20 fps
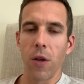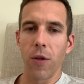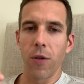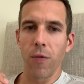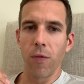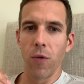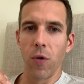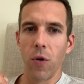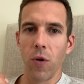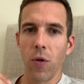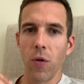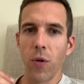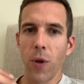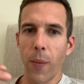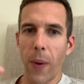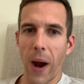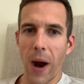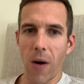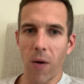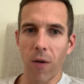through the
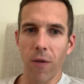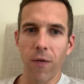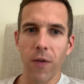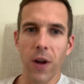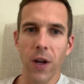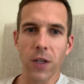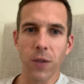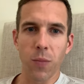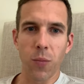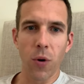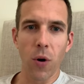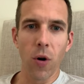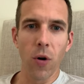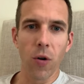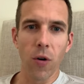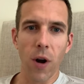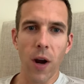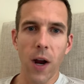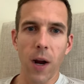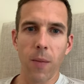power phase
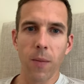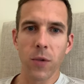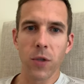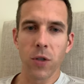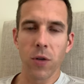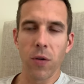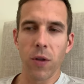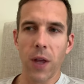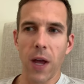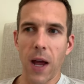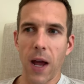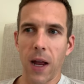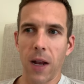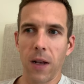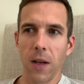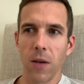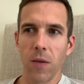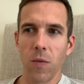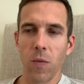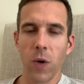program so
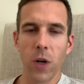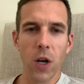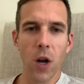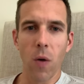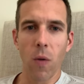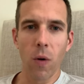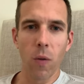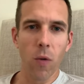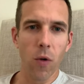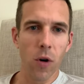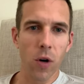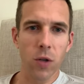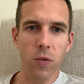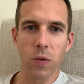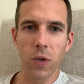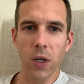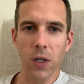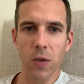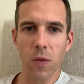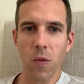that we know what works,
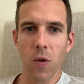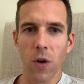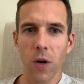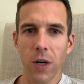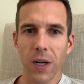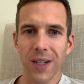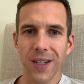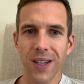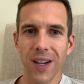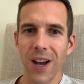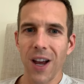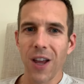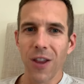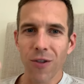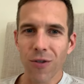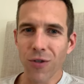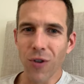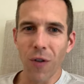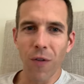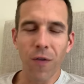what doesn't work. It's,
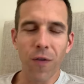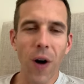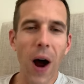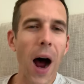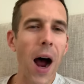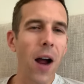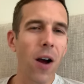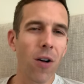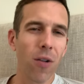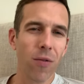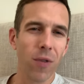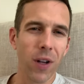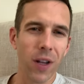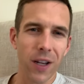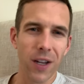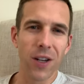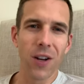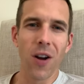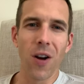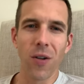there's no file
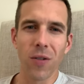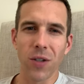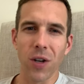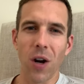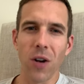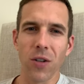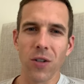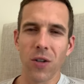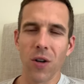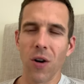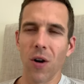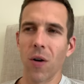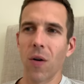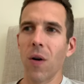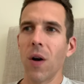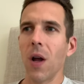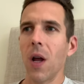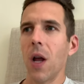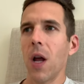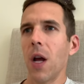really, you know, it's hard.
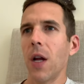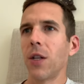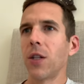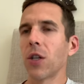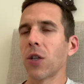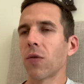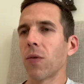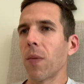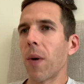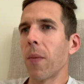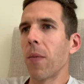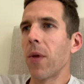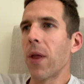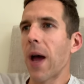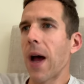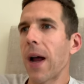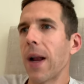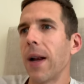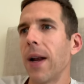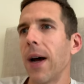So just remember
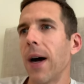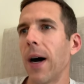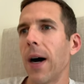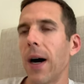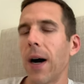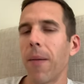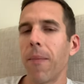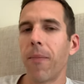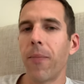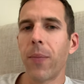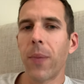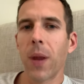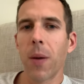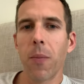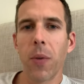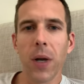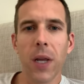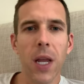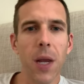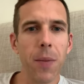that.
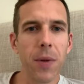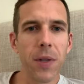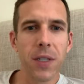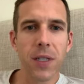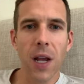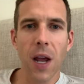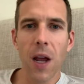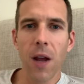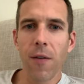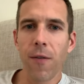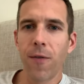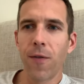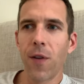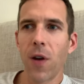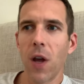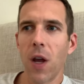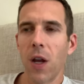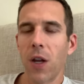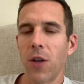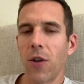But keep it safe.
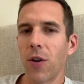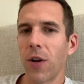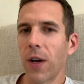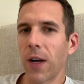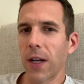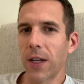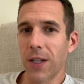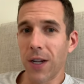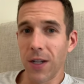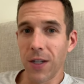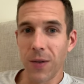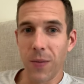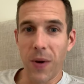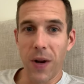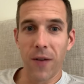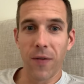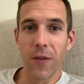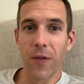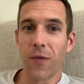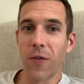You're gonna get tons of
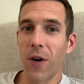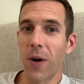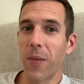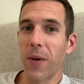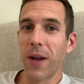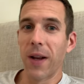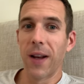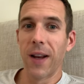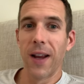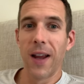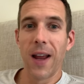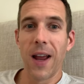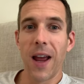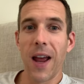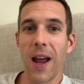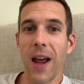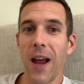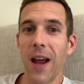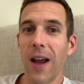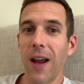benefit from it,
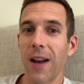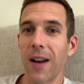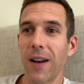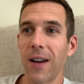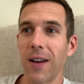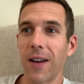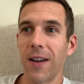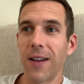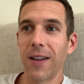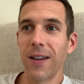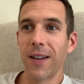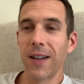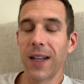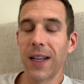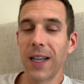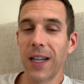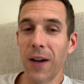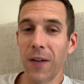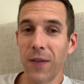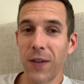and
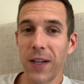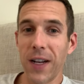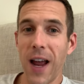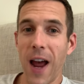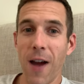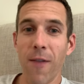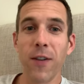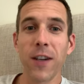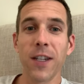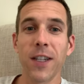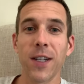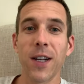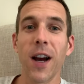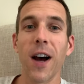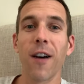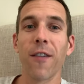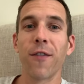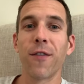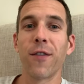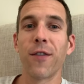lifting heavy
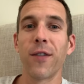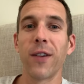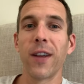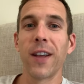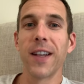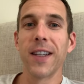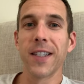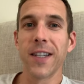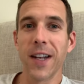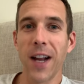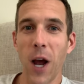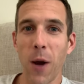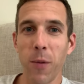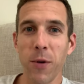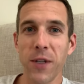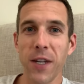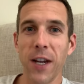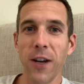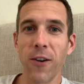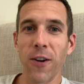stuff is gonna help
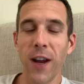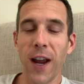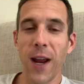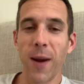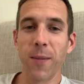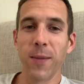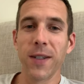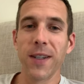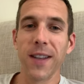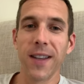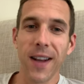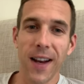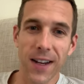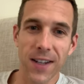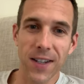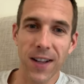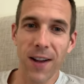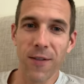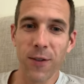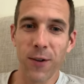you take your game to the
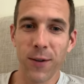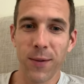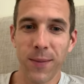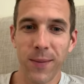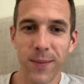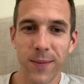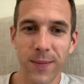next level.